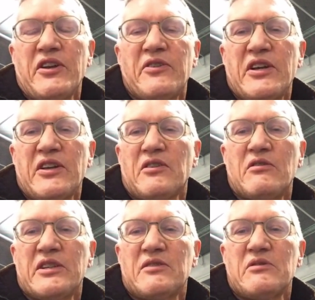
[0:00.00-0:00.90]
either that
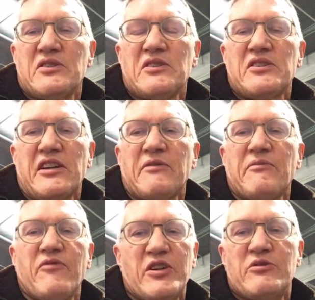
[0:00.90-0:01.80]
our increase is
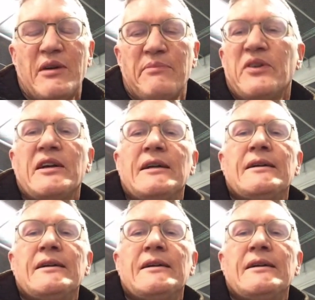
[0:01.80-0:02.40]
getting very rapid